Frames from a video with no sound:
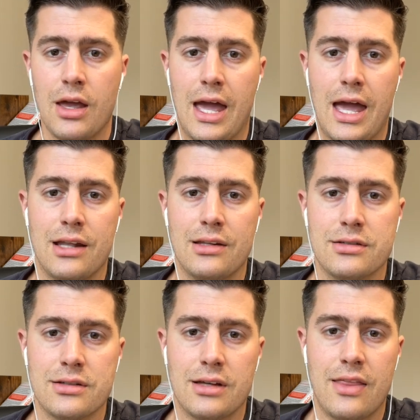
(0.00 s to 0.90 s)

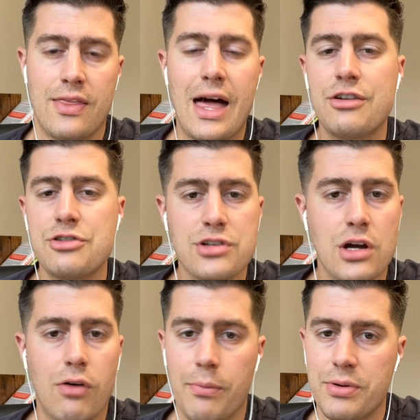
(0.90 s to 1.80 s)
and and that'll just
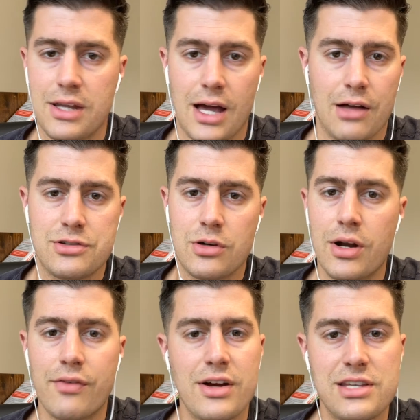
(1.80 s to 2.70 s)
go up and down so
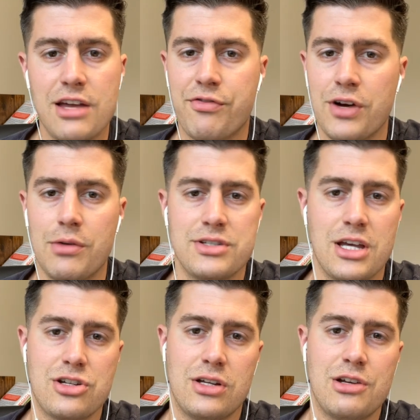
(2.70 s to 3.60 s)
whenever i say freight
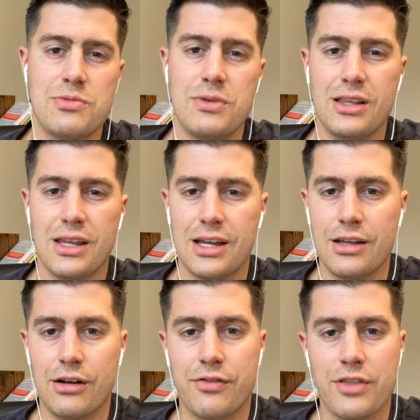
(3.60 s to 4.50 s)
recession i just mean like
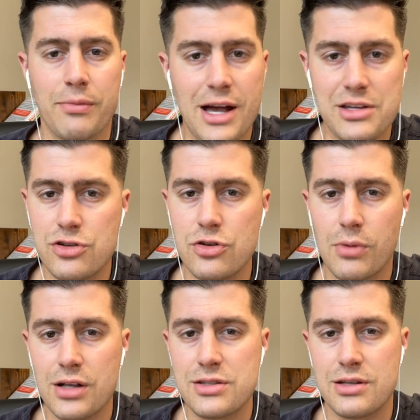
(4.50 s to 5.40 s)
you know for the past two
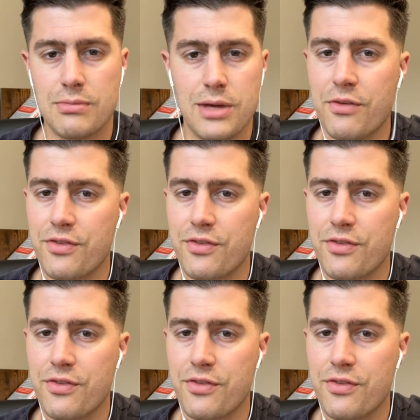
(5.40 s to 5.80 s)
months and maybe